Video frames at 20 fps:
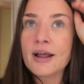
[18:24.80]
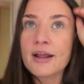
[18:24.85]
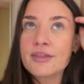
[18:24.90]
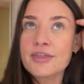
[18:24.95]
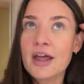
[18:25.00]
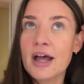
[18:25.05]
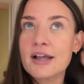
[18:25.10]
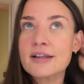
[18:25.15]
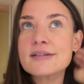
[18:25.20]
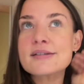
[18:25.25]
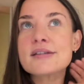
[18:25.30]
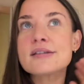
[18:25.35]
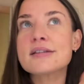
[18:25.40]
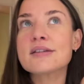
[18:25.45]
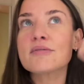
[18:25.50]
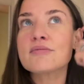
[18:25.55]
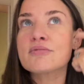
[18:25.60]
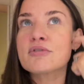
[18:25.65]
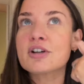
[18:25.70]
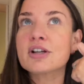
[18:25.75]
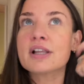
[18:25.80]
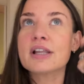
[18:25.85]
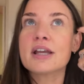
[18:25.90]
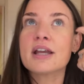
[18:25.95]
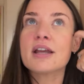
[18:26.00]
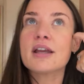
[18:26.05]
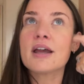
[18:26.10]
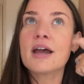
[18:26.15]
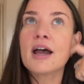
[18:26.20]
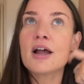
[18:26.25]
That's
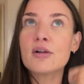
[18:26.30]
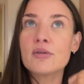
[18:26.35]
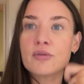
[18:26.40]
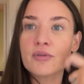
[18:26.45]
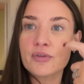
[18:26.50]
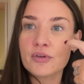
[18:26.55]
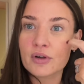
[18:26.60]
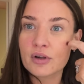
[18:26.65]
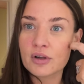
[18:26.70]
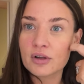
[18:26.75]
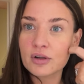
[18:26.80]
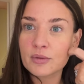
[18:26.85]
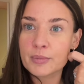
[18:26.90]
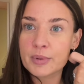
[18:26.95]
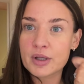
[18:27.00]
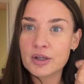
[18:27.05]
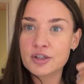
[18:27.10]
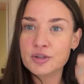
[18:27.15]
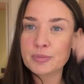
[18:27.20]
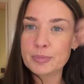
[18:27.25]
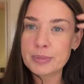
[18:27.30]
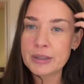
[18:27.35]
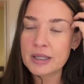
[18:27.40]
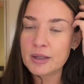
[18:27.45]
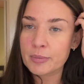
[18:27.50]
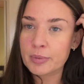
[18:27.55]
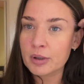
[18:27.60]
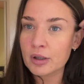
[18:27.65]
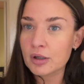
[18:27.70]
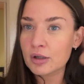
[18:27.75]
really helpful because
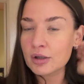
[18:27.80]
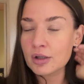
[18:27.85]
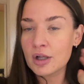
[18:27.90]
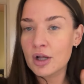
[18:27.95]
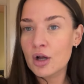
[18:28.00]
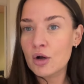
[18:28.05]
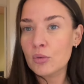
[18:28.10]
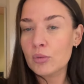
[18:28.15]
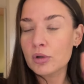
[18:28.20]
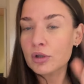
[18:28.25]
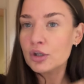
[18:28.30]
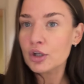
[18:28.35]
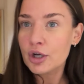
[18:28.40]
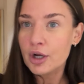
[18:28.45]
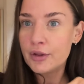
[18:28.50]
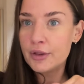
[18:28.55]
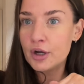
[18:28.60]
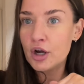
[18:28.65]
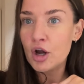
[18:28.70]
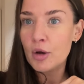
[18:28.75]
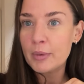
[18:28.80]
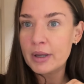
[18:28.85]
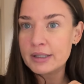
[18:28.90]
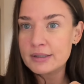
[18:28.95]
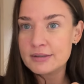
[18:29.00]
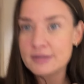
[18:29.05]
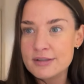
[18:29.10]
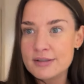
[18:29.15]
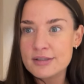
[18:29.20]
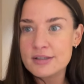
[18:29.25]
people will look at the
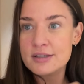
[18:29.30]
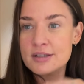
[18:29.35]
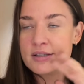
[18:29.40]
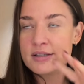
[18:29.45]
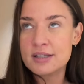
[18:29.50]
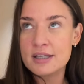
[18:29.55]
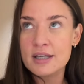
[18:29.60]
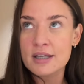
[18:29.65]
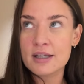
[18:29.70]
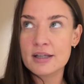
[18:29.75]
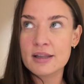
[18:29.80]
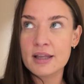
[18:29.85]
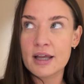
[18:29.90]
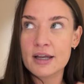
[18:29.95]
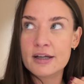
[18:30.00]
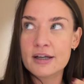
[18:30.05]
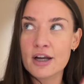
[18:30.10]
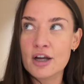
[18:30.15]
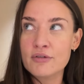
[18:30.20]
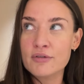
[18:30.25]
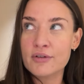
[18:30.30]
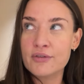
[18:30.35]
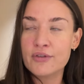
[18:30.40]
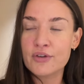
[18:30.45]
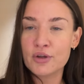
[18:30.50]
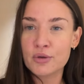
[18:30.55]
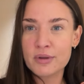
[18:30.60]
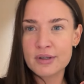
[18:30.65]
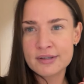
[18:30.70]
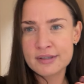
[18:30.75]
comments to see like a
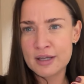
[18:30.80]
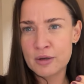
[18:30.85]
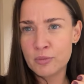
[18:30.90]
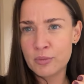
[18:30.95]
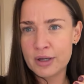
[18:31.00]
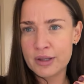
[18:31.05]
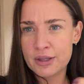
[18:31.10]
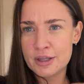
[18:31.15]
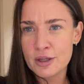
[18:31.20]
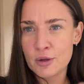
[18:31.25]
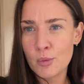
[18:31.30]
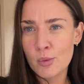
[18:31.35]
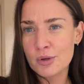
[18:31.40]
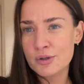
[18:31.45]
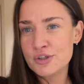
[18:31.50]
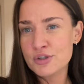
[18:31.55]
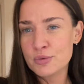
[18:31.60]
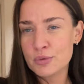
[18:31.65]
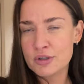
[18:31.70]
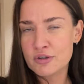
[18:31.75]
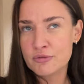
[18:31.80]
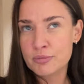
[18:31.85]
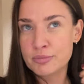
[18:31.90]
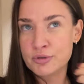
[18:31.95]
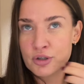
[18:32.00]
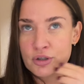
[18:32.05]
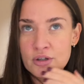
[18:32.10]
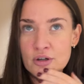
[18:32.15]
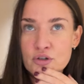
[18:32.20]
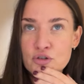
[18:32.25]
review the same way that you once would have
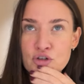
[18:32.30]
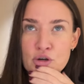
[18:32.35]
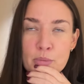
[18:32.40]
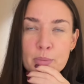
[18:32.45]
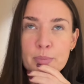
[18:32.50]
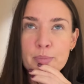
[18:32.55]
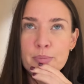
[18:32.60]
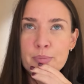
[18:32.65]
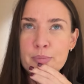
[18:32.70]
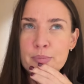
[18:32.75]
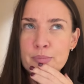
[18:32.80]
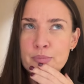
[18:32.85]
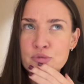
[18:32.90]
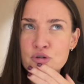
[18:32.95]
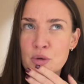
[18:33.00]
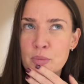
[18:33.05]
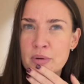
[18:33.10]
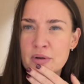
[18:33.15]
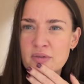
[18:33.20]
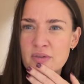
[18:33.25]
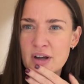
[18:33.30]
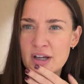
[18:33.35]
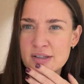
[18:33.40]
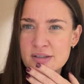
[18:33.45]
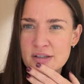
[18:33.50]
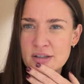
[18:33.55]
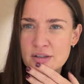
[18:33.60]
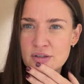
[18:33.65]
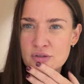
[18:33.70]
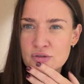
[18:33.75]
done on
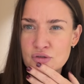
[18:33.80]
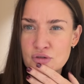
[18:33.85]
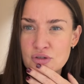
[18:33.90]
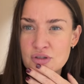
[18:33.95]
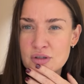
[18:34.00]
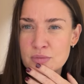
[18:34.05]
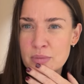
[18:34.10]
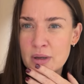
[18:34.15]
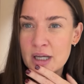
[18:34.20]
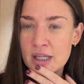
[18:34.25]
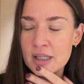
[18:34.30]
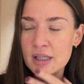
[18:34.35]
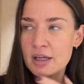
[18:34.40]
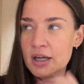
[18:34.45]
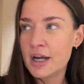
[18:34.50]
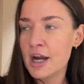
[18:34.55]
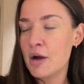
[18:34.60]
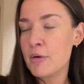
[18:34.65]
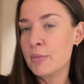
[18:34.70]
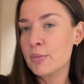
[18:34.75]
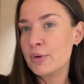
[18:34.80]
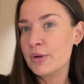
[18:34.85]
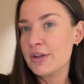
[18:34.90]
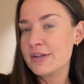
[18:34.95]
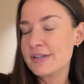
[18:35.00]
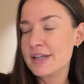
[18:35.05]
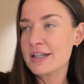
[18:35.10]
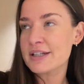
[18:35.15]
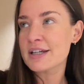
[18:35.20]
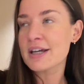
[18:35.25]
TripAdvisor, Trustpilot, I can't remember what they
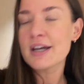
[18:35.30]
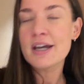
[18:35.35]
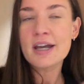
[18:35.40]
said.